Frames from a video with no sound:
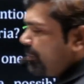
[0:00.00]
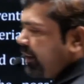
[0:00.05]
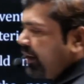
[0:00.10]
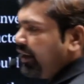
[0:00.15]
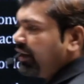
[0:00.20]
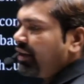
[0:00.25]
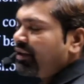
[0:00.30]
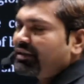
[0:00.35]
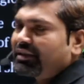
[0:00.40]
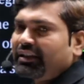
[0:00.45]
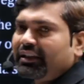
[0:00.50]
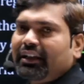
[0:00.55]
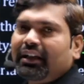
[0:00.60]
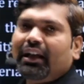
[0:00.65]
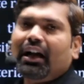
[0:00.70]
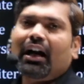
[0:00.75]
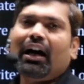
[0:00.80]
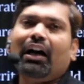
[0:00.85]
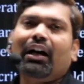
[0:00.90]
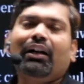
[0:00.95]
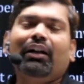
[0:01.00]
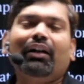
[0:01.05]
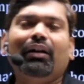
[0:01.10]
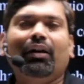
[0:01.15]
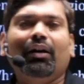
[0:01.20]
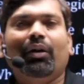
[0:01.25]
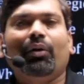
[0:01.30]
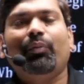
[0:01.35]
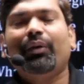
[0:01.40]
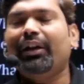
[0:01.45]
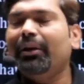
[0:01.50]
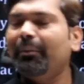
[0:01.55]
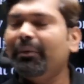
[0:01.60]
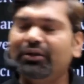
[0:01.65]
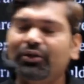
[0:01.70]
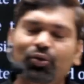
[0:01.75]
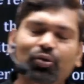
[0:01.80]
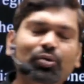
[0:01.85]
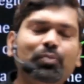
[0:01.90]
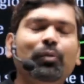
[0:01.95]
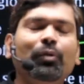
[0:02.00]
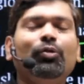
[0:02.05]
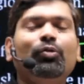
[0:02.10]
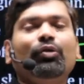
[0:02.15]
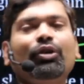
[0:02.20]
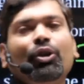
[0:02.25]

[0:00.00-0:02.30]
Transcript: biodiversity are very much useful to the